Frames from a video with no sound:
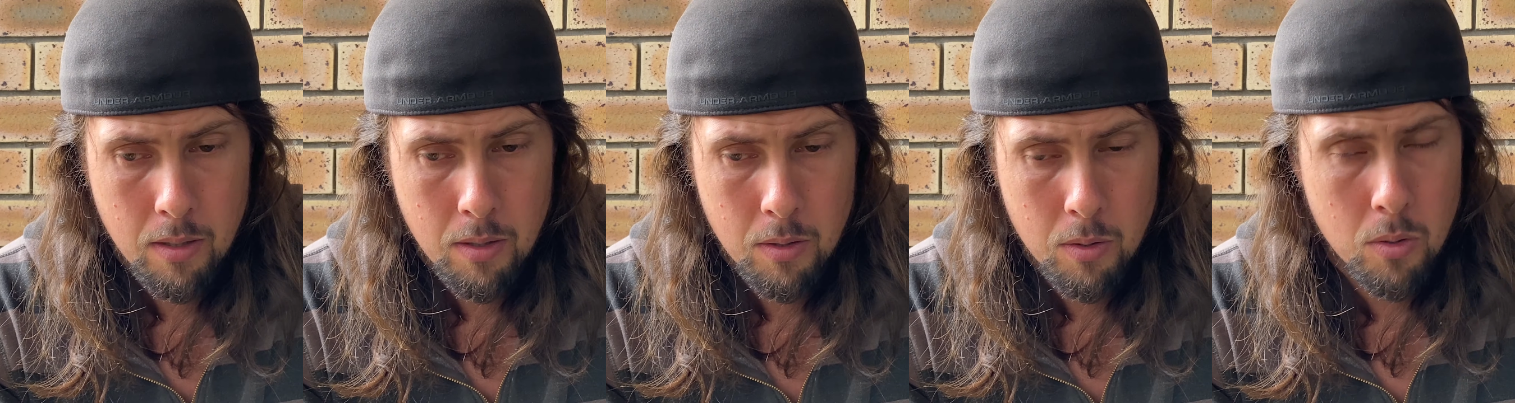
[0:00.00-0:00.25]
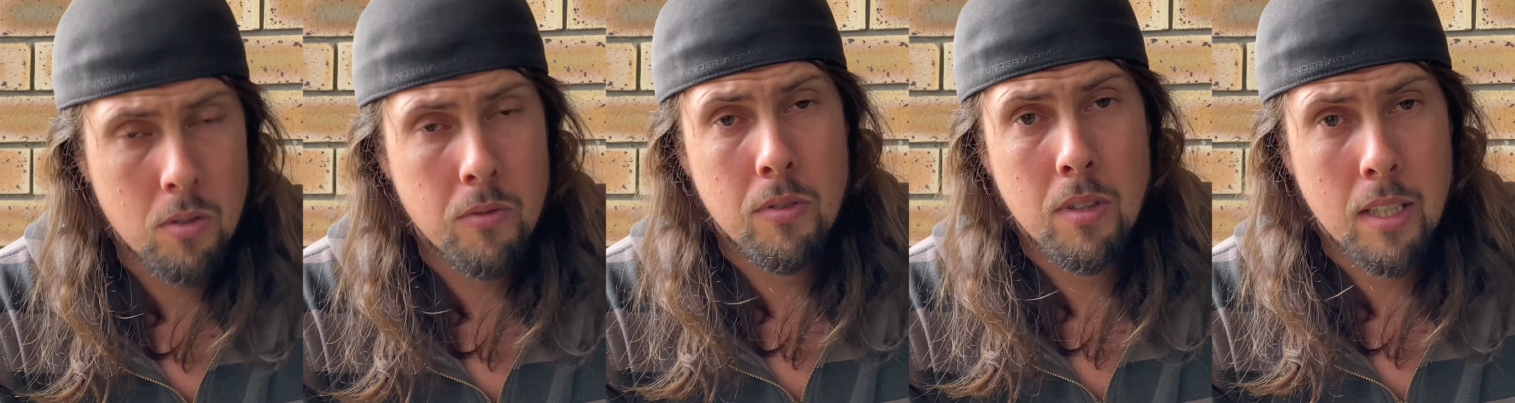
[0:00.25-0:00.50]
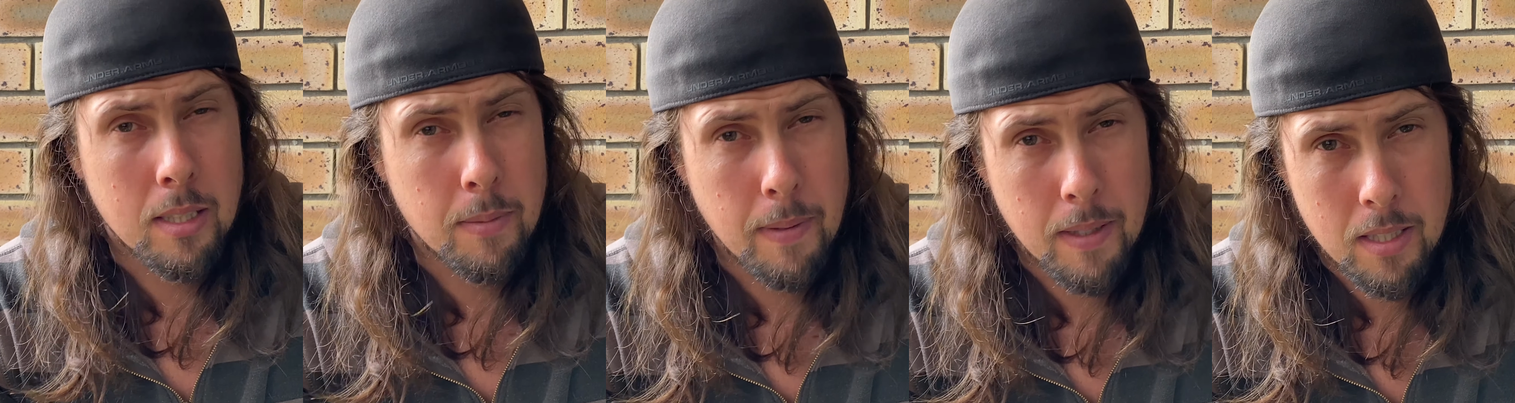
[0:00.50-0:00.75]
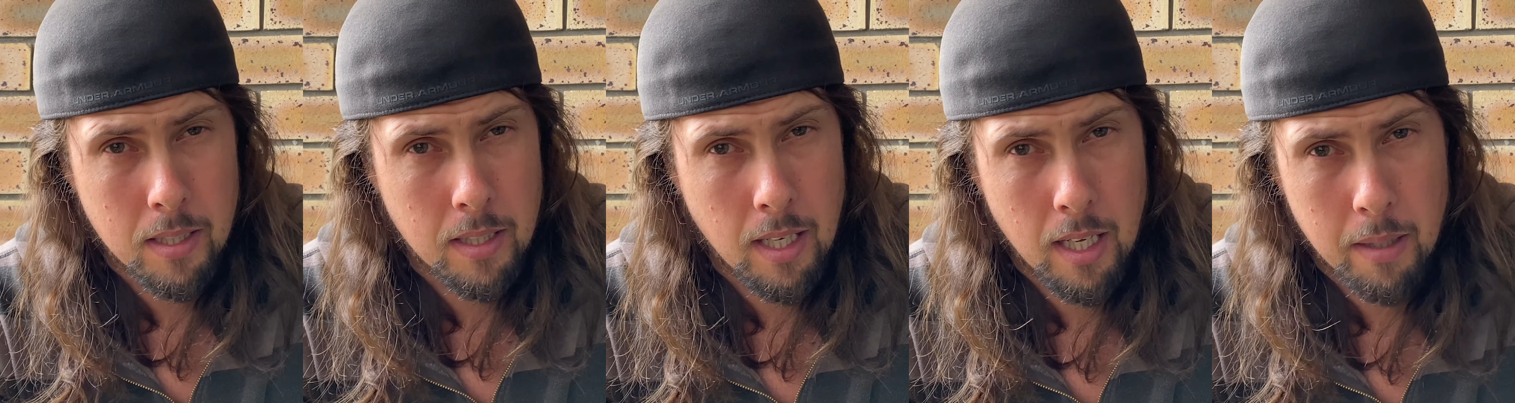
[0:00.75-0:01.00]
which was a really
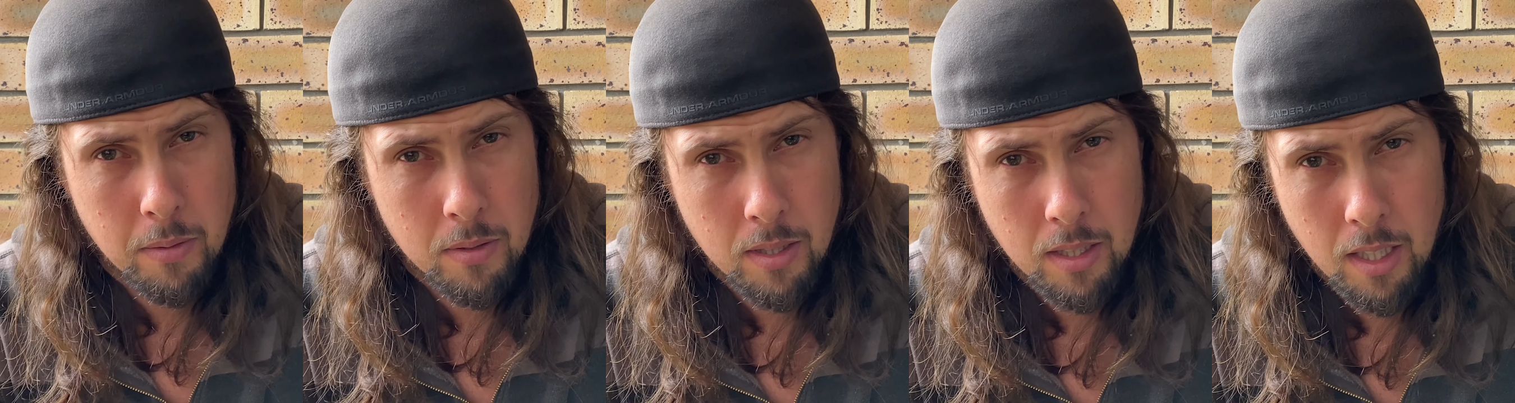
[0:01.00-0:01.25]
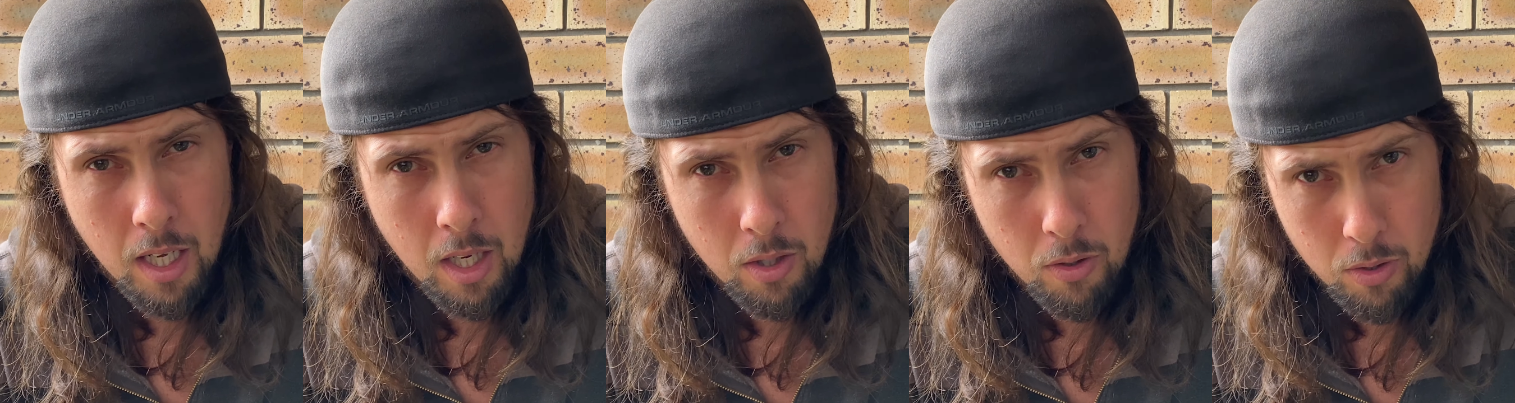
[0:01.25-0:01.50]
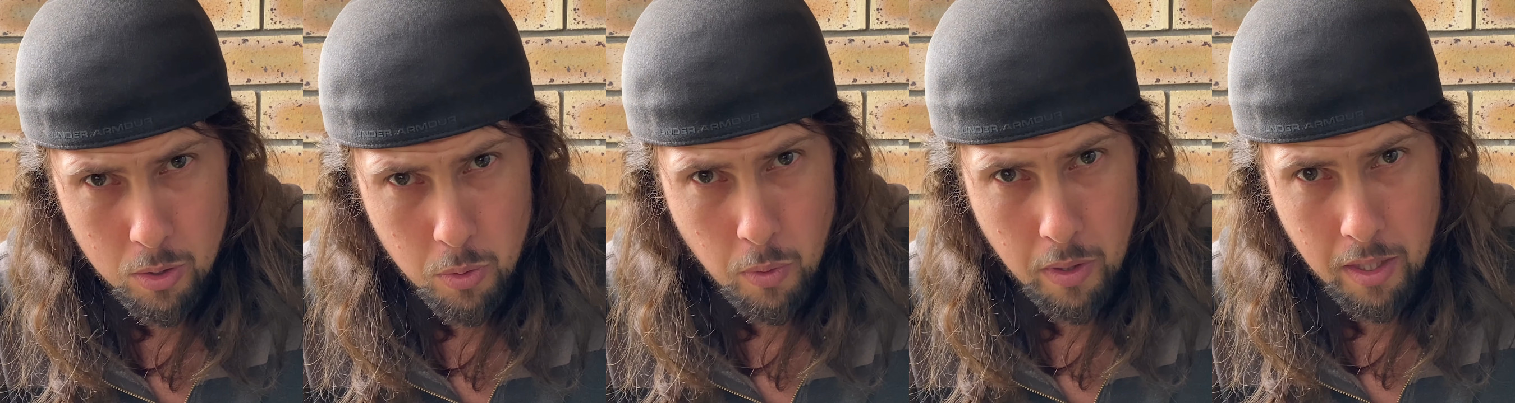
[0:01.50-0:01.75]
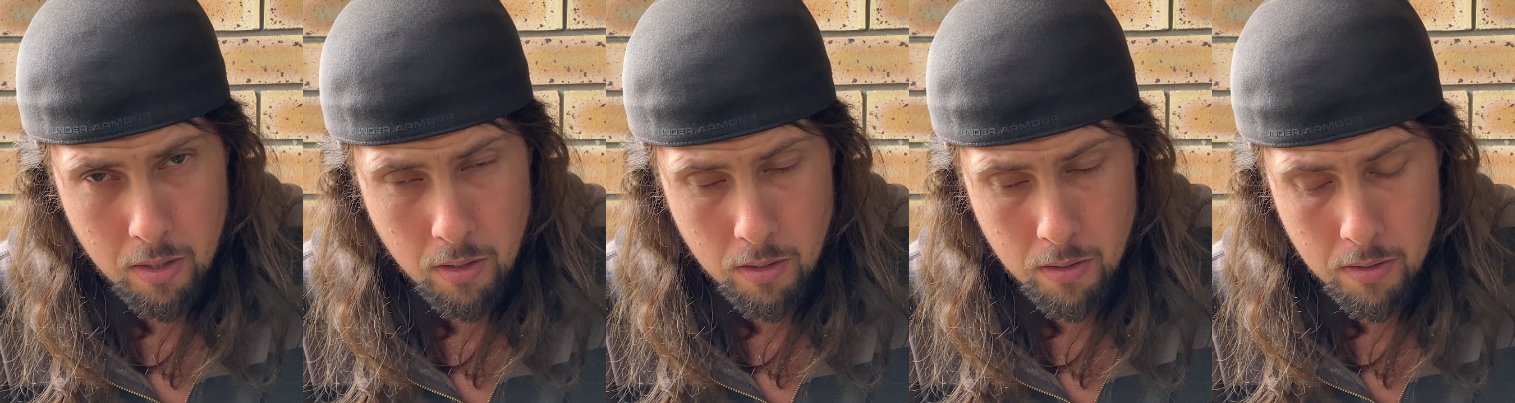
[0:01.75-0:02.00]
expensive cable. It's like
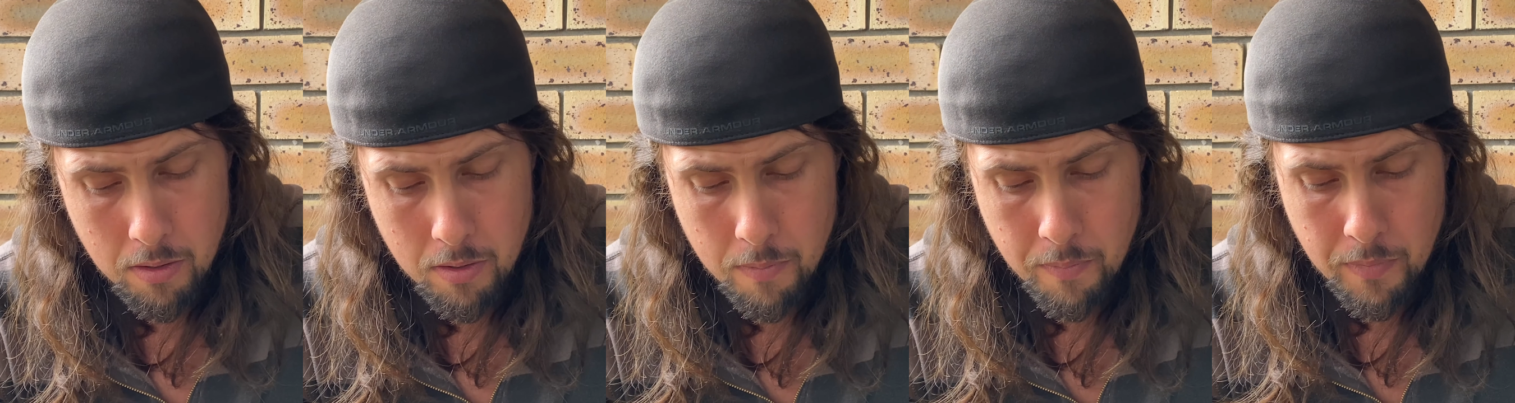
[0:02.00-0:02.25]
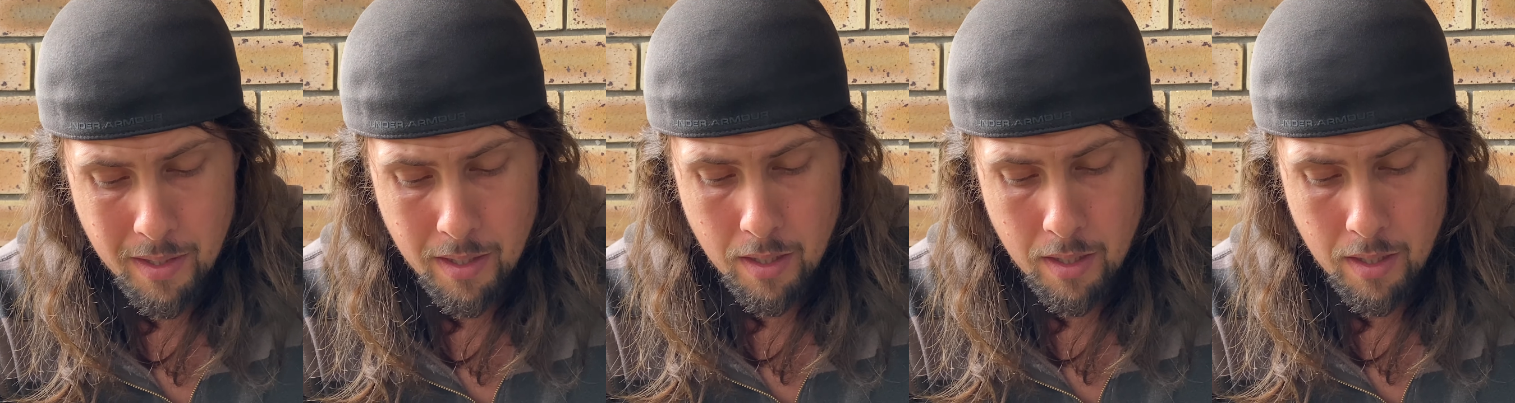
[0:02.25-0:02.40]
$120.